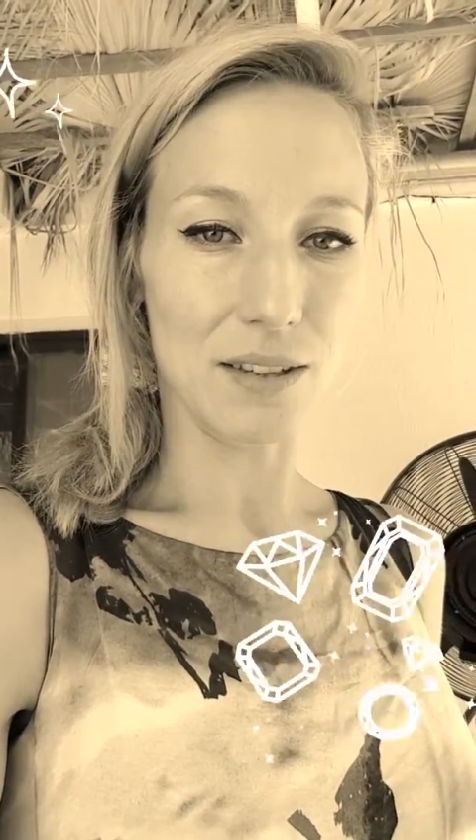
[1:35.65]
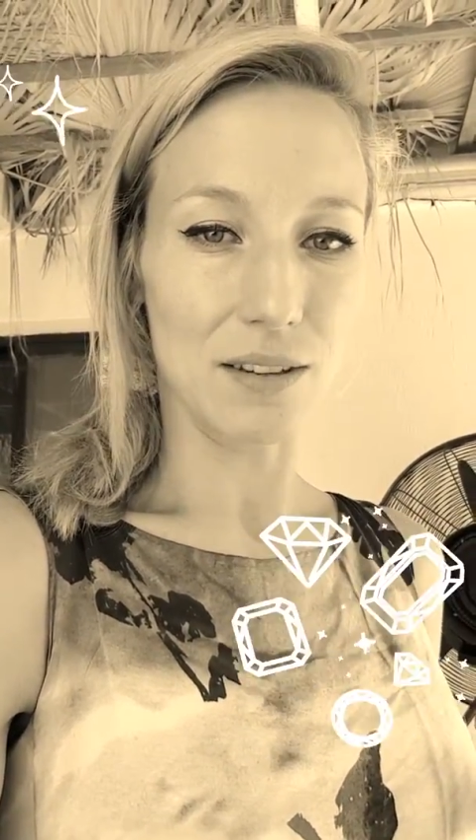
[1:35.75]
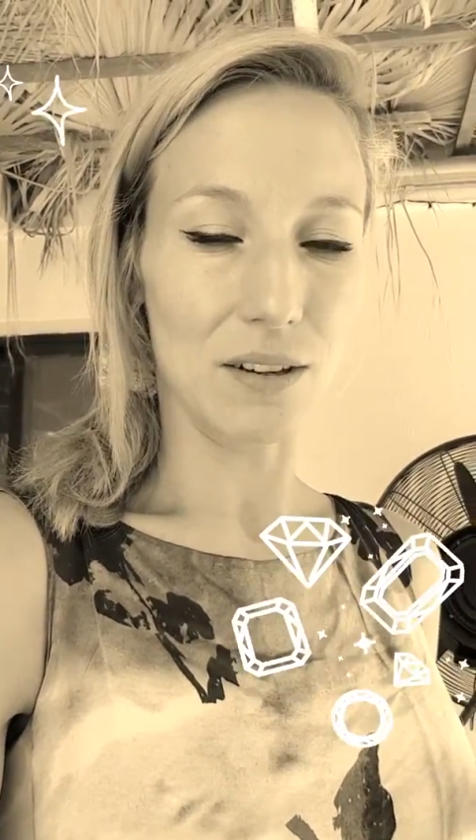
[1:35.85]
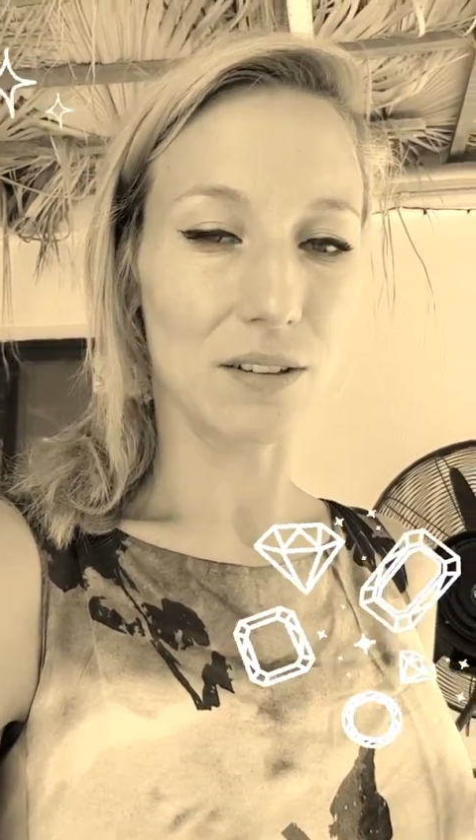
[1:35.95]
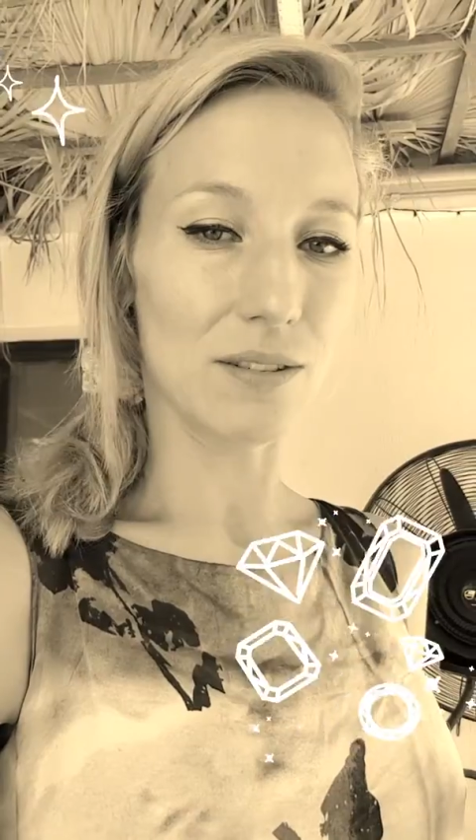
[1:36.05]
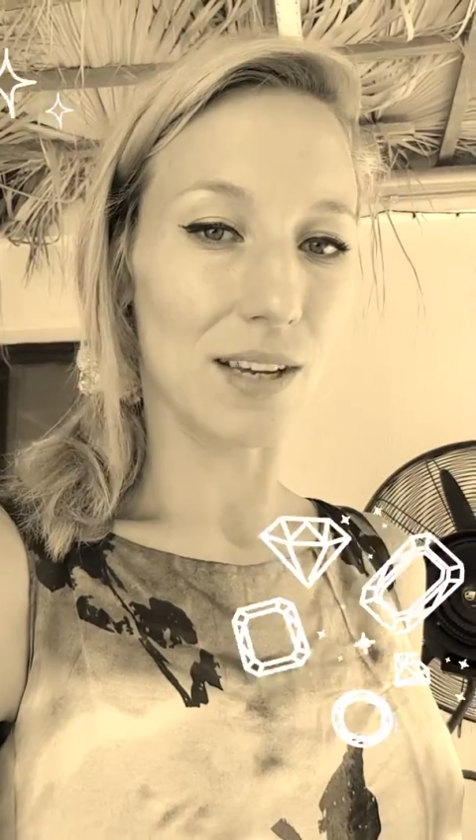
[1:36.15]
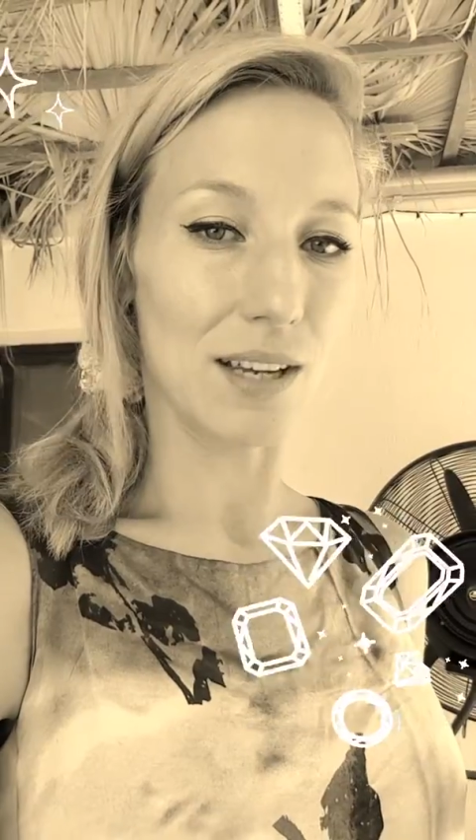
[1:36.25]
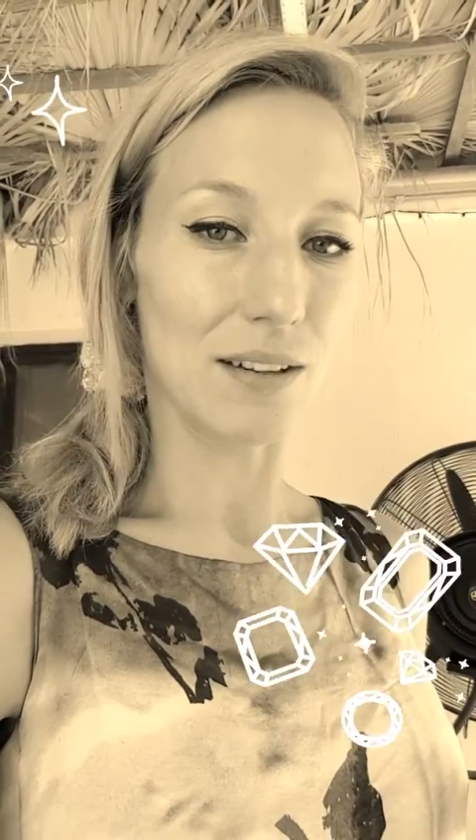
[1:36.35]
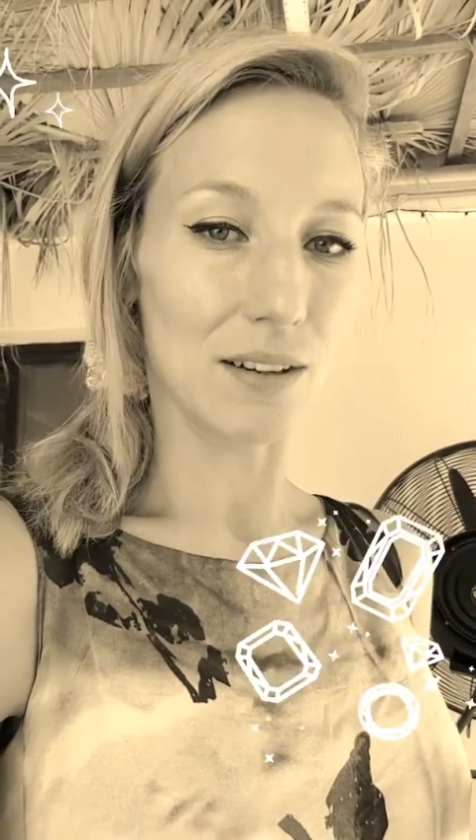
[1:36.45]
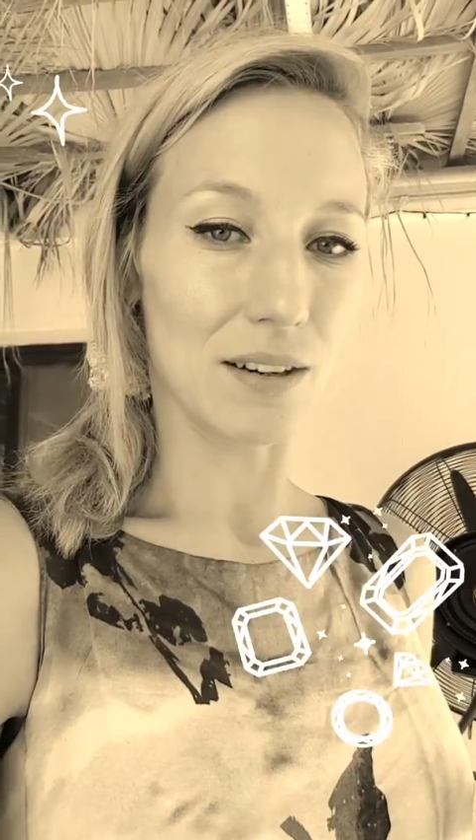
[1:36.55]
the
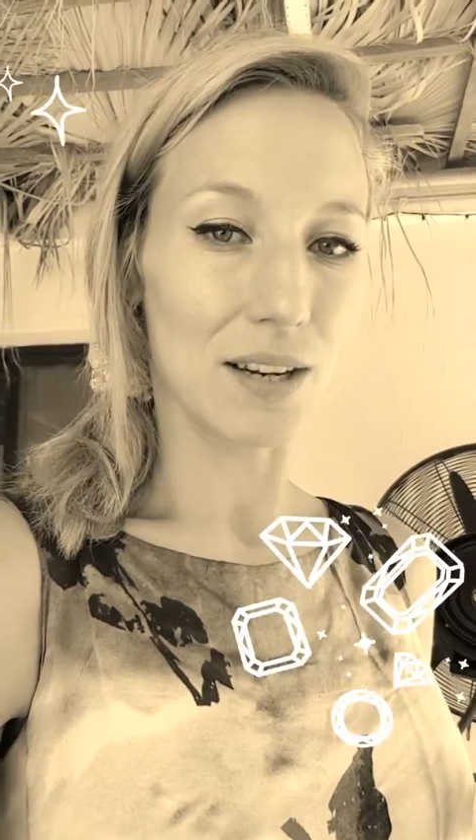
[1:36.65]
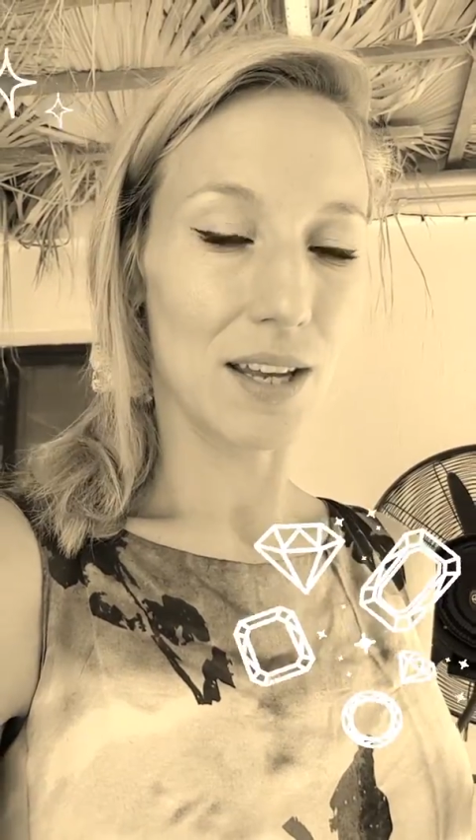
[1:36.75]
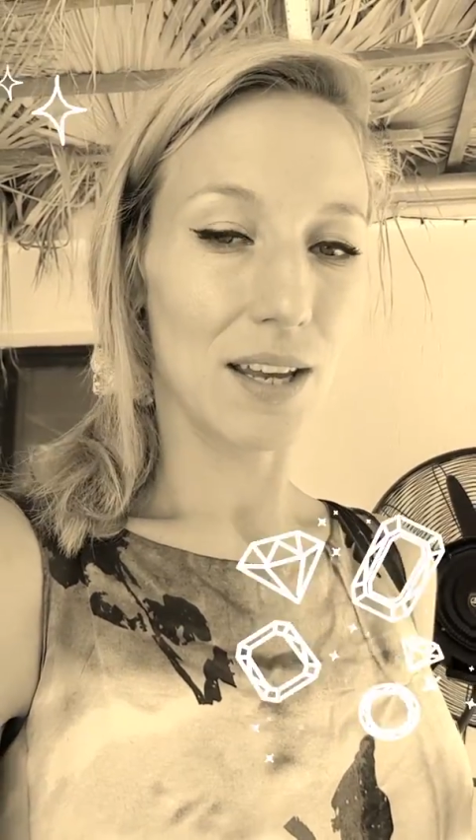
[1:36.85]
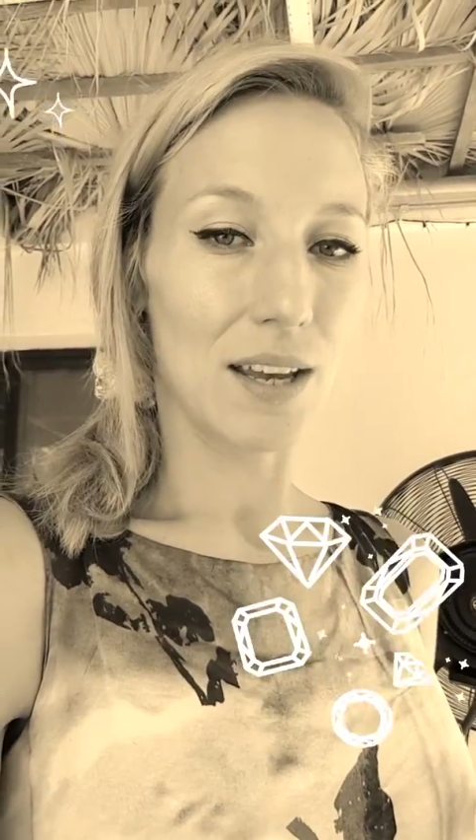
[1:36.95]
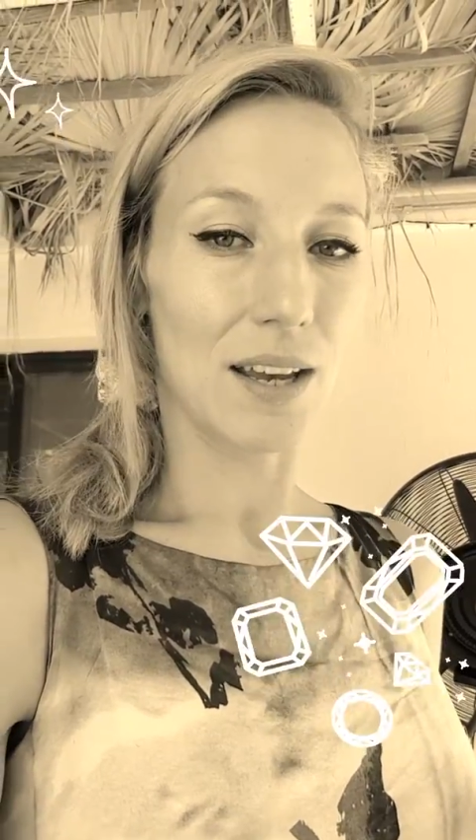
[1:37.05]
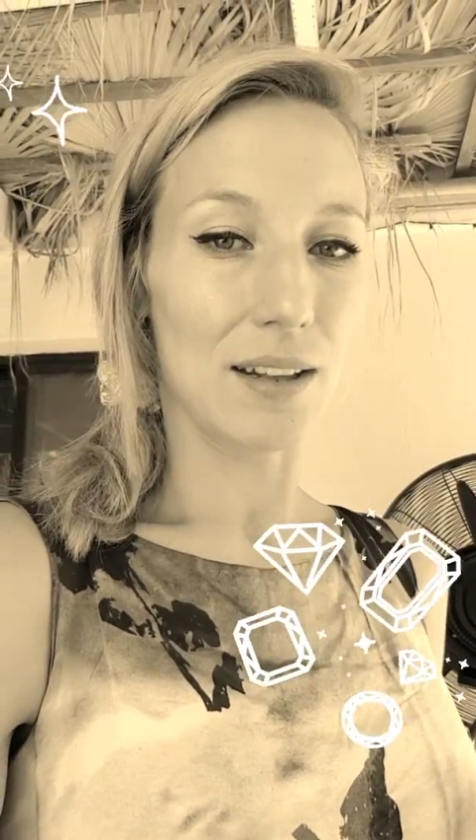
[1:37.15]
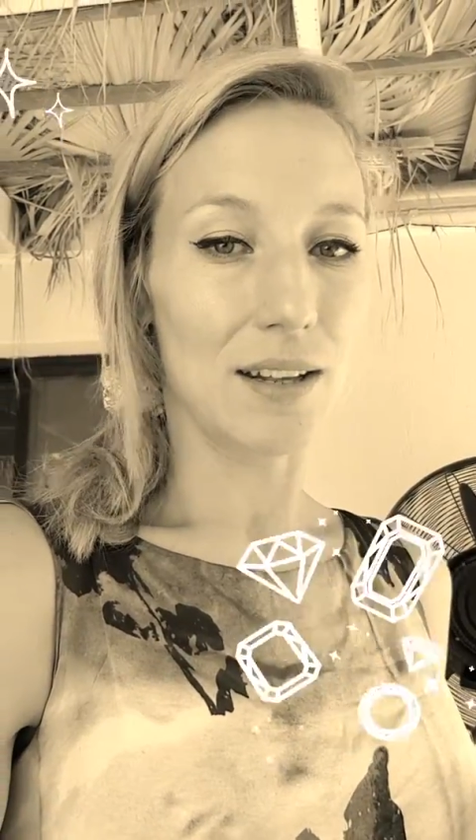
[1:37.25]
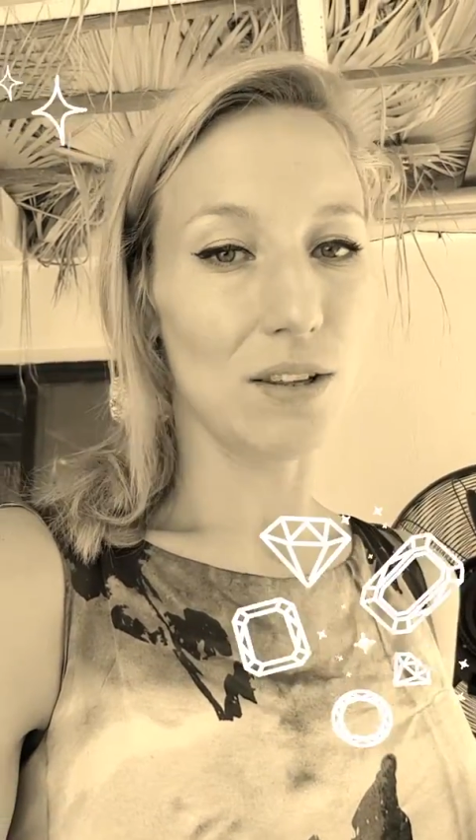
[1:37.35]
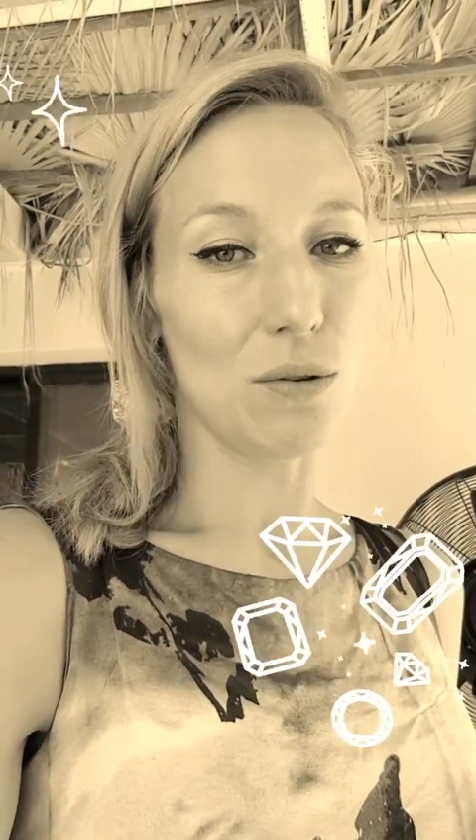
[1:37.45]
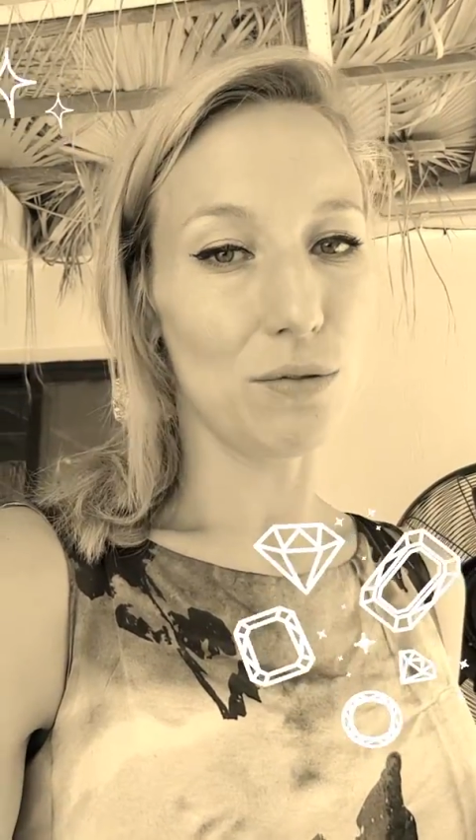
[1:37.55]
container, and
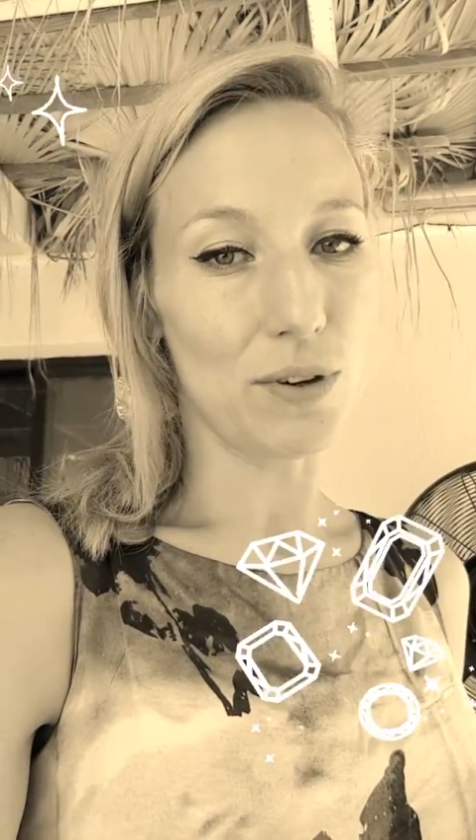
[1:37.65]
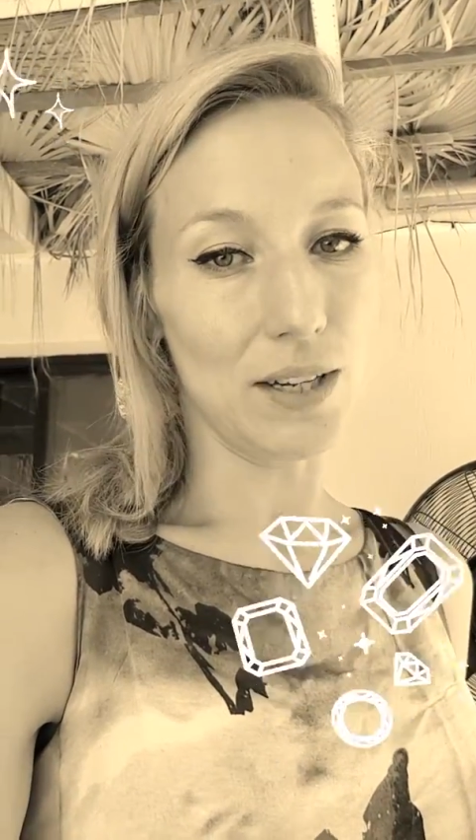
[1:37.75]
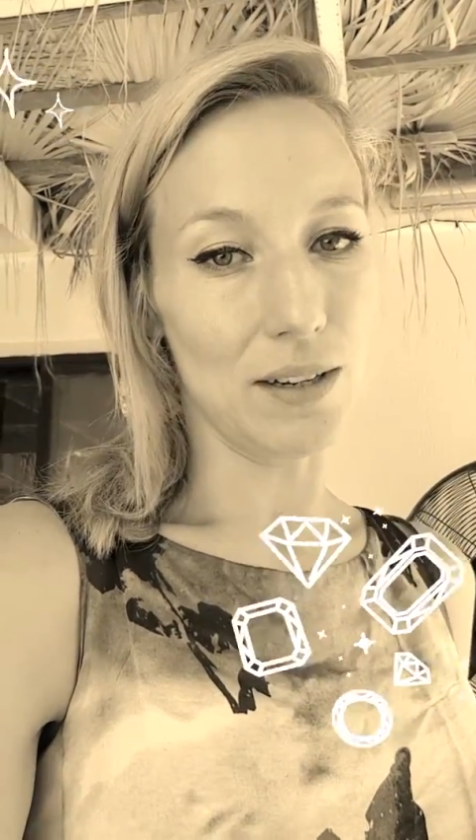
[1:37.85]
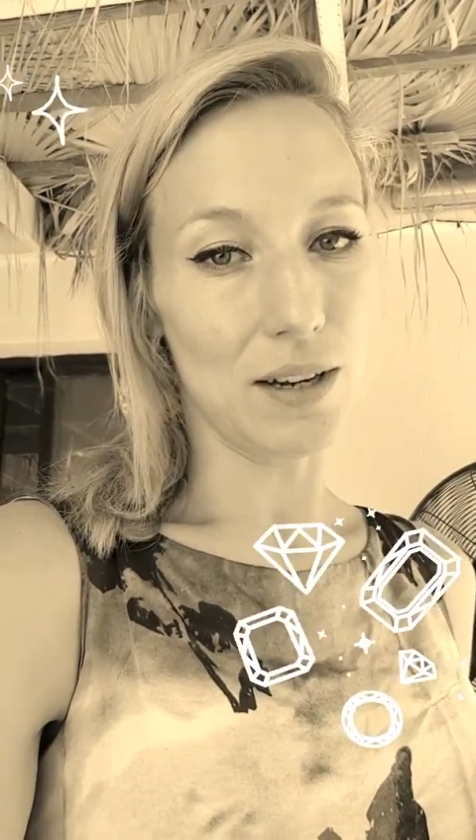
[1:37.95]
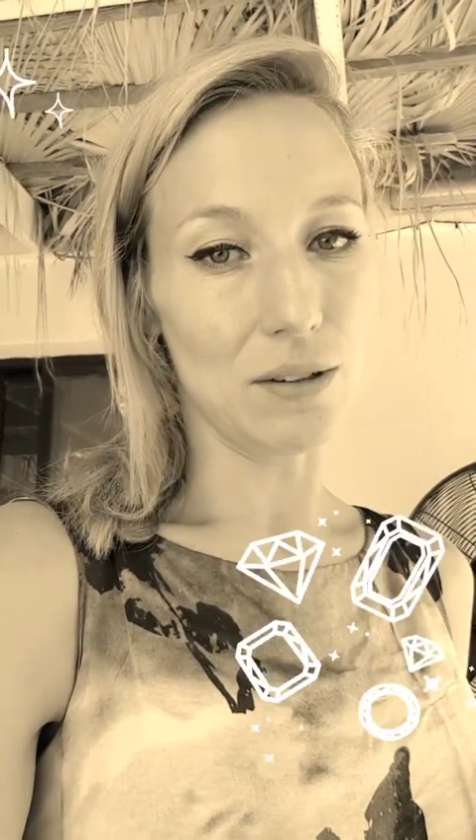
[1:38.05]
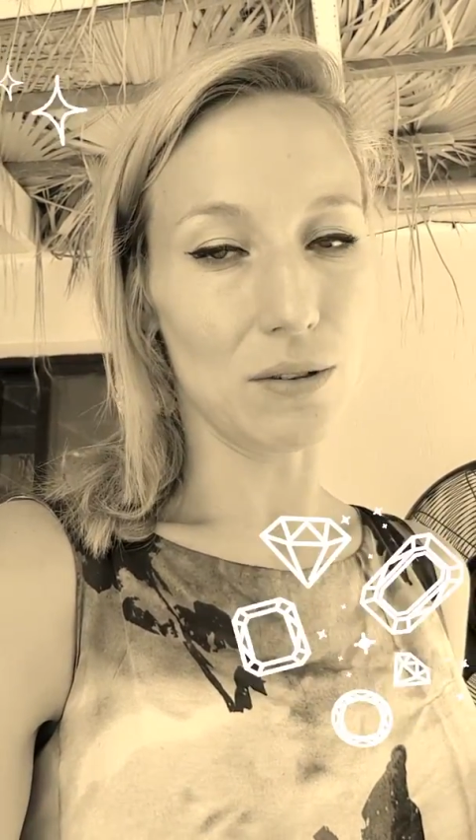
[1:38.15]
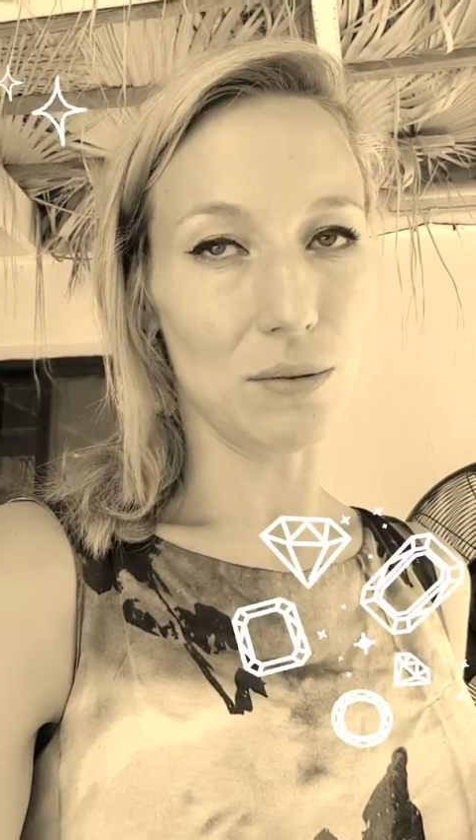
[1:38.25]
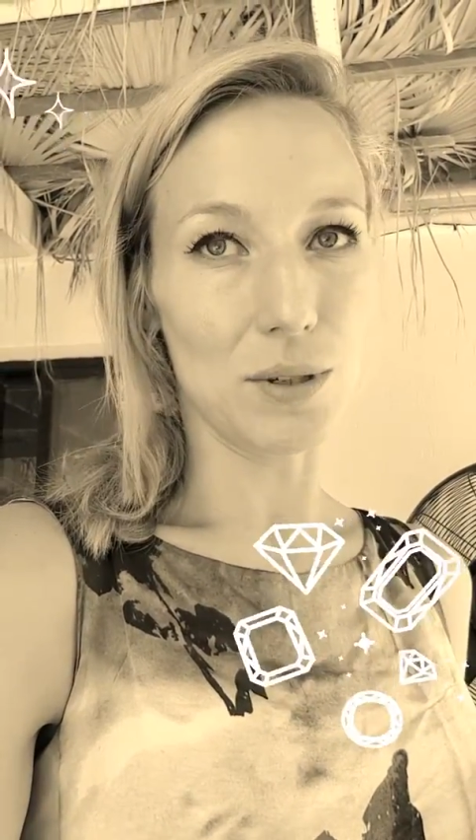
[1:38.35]
then you find out